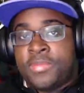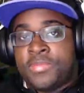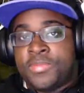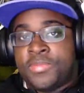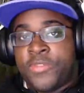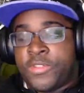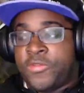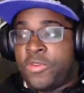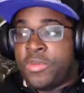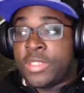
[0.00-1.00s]
First and
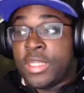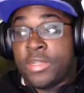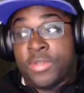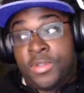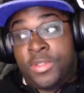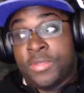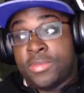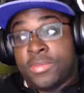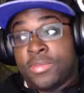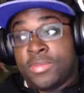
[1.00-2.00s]
foremost, I don't know you.
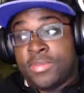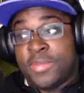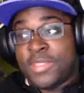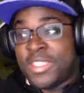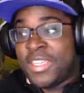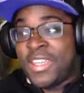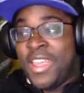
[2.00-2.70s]
I'm just kidding.